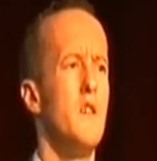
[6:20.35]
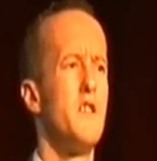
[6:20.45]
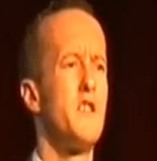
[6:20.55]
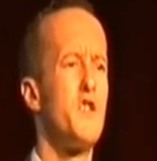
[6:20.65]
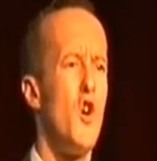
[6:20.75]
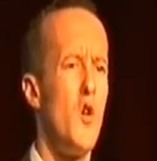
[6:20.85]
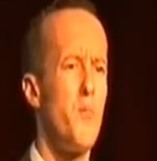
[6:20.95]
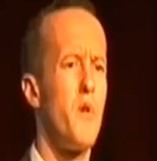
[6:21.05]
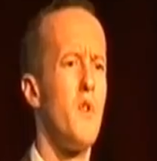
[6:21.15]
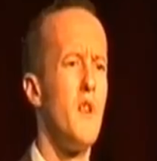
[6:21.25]

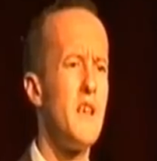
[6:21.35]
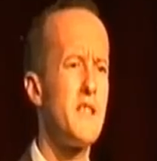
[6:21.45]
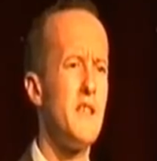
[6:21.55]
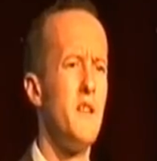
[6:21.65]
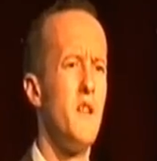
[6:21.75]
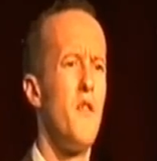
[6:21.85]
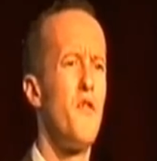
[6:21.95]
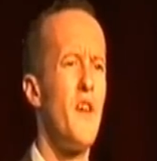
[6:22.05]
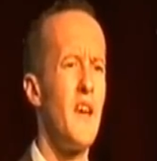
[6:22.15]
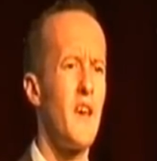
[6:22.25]
Stop, listen,
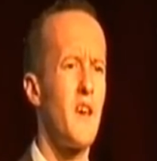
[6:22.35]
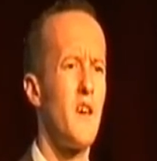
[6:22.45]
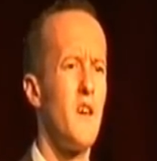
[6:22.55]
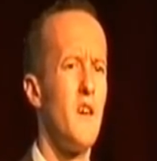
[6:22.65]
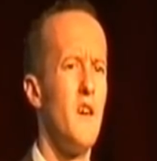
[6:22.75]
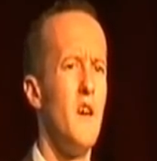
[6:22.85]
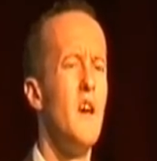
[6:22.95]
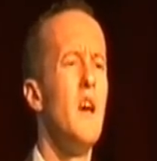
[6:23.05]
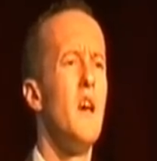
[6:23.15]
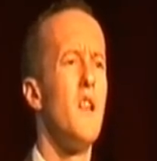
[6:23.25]
think.
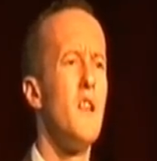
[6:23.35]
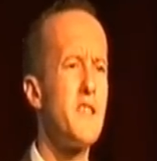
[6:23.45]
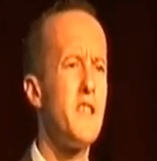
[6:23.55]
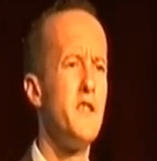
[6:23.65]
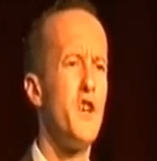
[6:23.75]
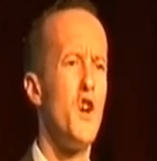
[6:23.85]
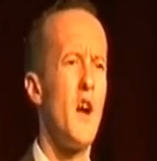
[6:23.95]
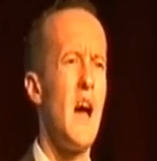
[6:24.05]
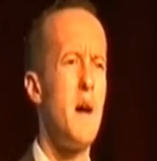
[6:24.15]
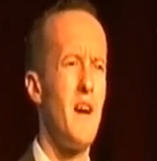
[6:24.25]
Listen to your
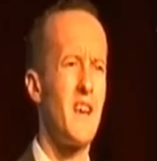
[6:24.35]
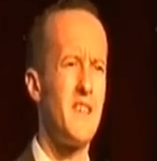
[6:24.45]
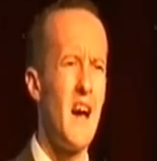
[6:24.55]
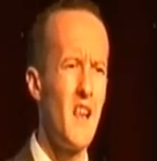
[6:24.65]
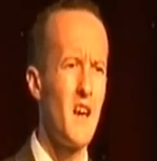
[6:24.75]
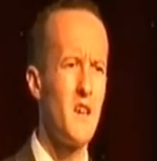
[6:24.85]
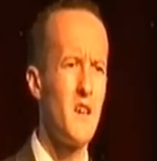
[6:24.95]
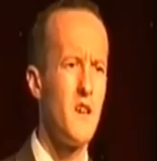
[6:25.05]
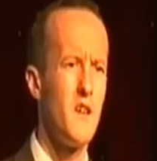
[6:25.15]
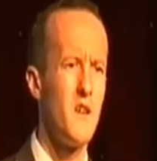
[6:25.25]
amygdala.
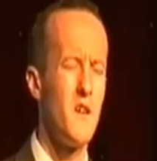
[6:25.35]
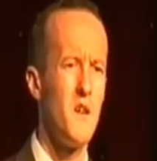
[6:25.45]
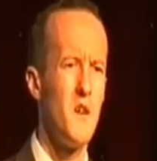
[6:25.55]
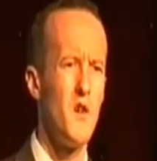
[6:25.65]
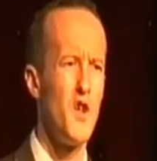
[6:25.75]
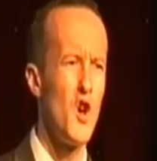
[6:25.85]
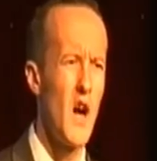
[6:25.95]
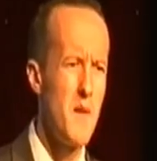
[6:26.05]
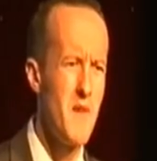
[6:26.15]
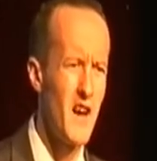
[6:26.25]
Your
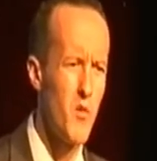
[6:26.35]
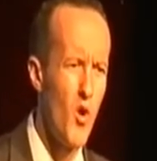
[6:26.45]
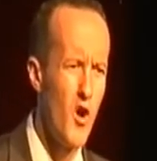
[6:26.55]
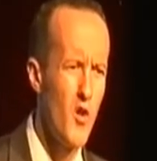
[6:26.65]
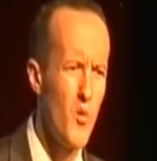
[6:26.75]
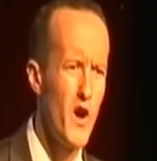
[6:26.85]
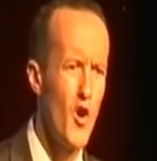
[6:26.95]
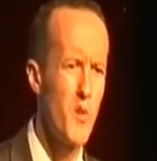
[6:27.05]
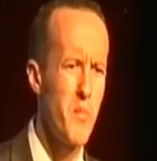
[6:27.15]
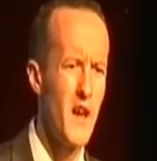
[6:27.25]
amag what? We
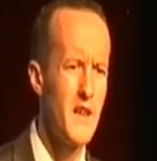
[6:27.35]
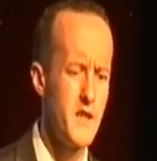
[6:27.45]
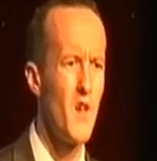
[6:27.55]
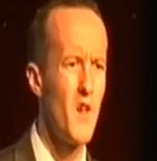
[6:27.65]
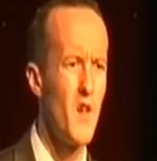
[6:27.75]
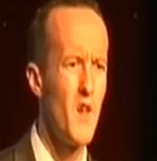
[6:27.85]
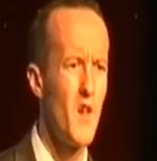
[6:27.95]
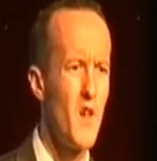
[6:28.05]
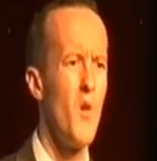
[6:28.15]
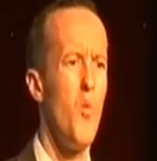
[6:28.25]
all replied.
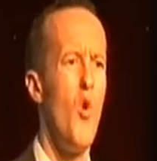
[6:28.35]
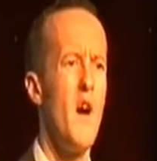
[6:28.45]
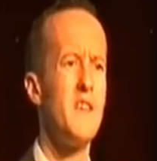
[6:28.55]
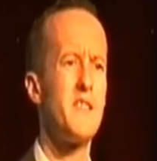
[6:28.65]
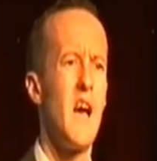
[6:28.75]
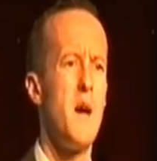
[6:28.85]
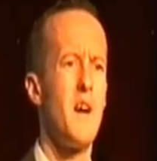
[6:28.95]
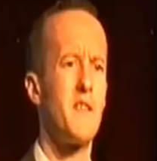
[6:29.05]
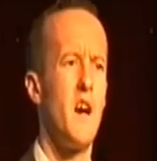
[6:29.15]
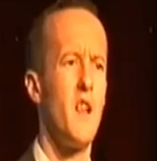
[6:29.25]
What is the
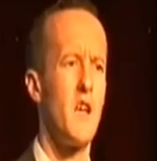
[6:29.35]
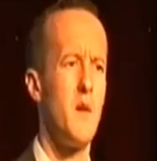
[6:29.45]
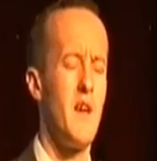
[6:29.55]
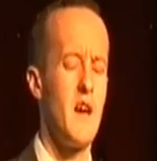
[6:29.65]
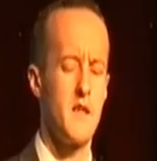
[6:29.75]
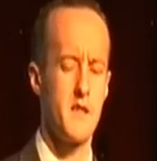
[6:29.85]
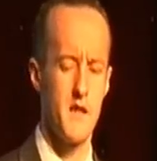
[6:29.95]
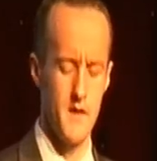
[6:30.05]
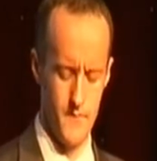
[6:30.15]
amygdala, you may ask?